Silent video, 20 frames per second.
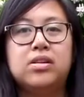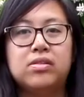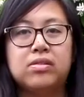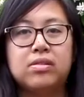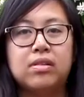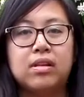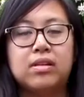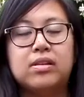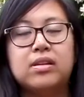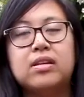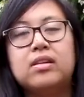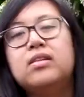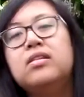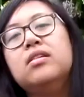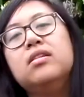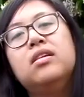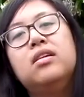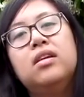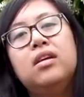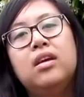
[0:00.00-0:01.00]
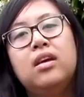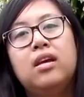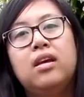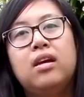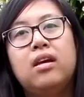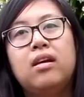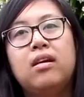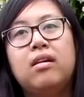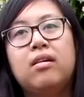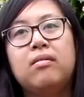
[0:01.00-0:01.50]
here in London.
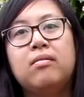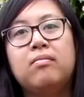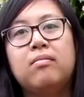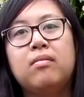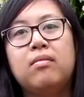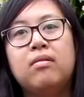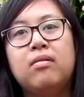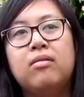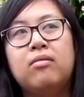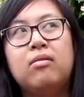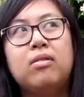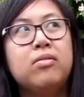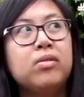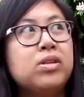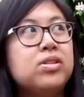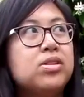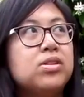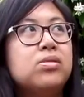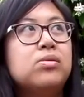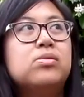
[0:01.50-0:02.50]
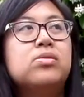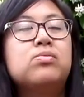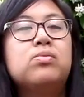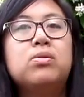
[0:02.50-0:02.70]
What we do is